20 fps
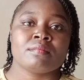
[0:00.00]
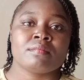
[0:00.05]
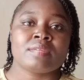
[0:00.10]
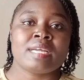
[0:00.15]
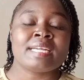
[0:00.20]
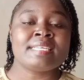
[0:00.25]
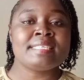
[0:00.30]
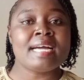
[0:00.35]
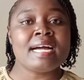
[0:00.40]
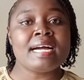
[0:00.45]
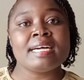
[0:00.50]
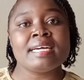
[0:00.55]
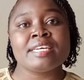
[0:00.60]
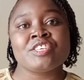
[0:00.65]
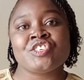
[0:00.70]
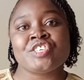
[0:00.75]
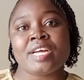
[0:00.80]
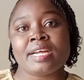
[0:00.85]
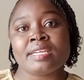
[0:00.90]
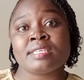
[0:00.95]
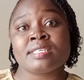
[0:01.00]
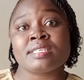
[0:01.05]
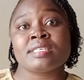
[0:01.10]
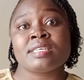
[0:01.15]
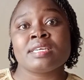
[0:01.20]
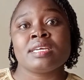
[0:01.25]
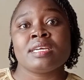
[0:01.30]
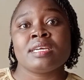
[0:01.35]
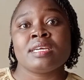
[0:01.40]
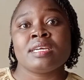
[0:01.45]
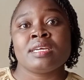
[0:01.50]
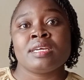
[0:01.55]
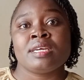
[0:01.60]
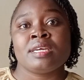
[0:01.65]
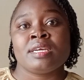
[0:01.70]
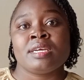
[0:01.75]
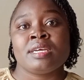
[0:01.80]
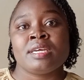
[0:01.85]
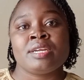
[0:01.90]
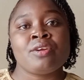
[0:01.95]
A tank shut,
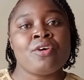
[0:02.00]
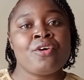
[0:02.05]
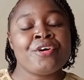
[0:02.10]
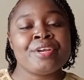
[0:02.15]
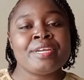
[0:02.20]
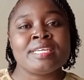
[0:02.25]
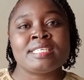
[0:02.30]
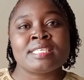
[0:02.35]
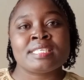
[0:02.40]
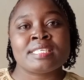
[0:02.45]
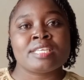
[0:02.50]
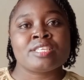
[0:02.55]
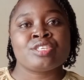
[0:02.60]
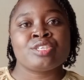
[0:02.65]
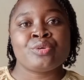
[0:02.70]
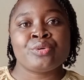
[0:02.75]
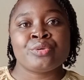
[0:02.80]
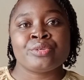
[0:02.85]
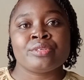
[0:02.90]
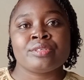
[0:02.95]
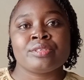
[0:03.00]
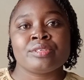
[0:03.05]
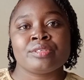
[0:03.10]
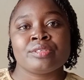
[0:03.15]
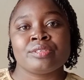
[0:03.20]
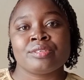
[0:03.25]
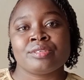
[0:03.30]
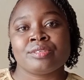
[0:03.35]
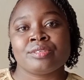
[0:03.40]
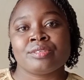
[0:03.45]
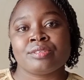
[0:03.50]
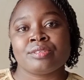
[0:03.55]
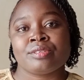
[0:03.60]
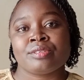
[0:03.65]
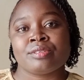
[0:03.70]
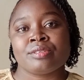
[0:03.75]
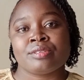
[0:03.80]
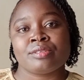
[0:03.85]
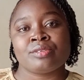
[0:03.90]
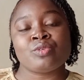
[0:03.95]
and on it is a stone
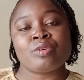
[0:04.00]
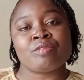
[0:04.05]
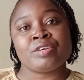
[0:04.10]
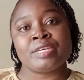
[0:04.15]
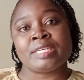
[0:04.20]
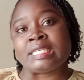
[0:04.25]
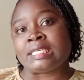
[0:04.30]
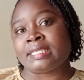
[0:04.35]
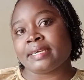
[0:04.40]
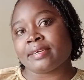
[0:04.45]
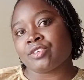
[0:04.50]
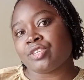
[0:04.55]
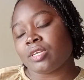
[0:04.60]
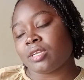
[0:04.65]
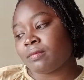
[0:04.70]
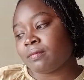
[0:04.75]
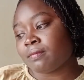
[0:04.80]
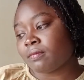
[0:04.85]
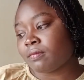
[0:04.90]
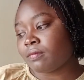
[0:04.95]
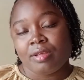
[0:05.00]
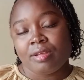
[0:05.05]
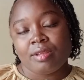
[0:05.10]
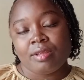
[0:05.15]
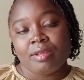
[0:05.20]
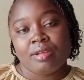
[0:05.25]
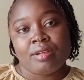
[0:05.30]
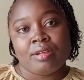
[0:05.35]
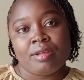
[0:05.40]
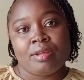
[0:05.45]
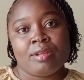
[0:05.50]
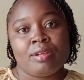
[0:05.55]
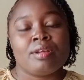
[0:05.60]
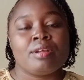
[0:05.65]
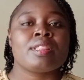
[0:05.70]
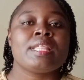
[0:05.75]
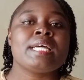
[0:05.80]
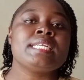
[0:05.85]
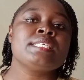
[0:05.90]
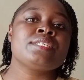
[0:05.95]
to avoid detection.
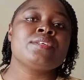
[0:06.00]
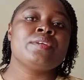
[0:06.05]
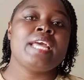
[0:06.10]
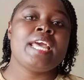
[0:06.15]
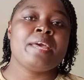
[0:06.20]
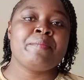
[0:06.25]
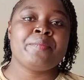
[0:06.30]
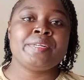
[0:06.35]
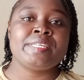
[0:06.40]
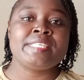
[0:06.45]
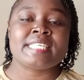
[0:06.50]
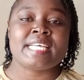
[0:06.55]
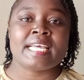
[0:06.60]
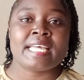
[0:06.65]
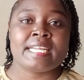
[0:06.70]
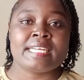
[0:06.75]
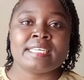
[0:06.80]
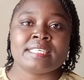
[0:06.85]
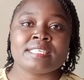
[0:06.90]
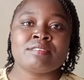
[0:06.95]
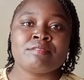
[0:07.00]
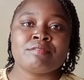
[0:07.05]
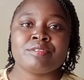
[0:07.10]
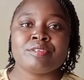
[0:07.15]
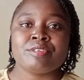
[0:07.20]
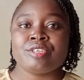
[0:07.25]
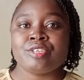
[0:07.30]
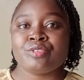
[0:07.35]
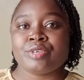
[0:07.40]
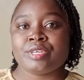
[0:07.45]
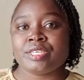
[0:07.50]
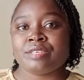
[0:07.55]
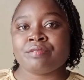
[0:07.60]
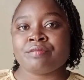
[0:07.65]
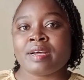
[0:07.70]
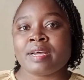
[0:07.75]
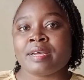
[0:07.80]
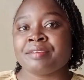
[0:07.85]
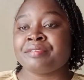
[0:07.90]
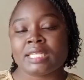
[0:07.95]
That is on April 2nd of
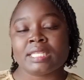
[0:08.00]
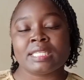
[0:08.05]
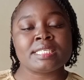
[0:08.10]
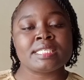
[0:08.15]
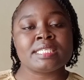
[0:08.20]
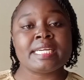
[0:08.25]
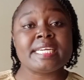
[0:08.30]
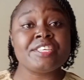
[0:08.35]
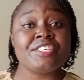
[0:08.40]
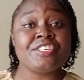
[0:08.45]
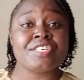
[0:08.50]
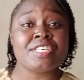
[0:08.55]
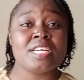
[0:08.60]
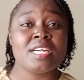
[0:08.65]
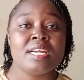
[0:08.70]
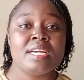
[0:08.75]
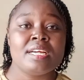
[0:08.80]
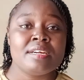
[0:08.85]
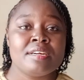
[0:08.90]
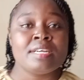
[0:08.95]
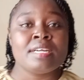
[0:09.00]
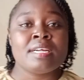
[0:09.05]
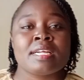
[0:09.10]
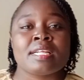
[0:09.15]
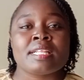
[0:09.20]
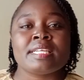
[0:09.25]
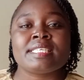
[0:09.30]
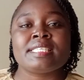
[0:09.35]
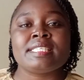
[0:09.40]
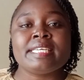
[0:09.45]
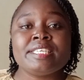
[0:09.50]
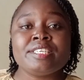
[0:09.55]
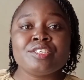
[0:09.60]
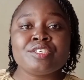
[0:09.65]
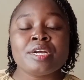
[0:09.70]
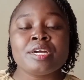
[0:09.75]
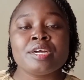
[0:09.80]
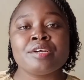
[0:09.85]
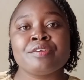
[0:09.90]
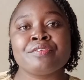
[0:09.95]
2025. The stench
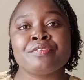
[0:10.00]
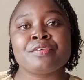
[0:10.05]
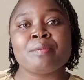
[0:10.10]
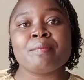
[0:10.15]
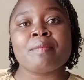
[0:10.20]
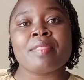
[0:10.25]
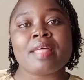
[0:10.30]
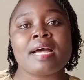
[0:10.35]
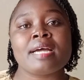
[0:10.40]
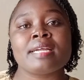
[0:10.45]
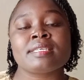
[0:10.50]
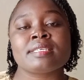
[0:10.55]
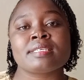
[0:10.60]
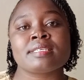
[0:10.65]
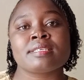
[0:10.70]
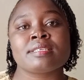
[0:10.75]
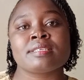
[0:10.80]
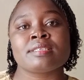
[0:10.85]
from that